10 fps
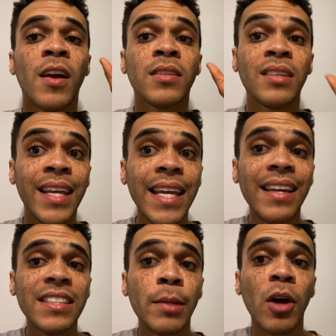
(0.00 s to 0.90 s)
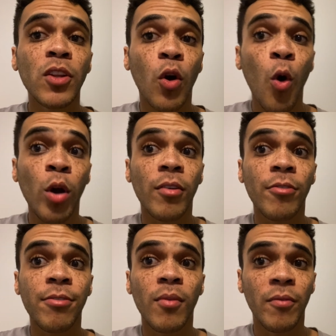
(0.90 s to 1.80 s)
Saddiq needs to be on the court
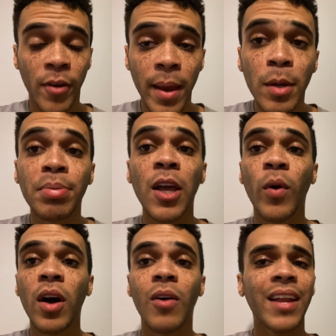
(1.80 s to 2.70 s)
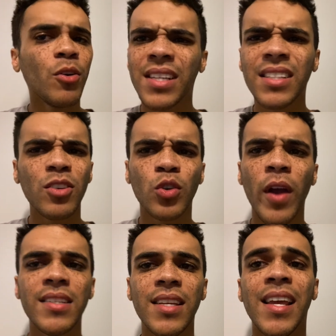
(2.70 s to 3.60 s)
for him to play well. I know that sounds
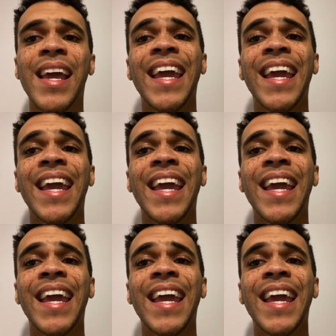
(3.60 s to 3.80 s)
crazy.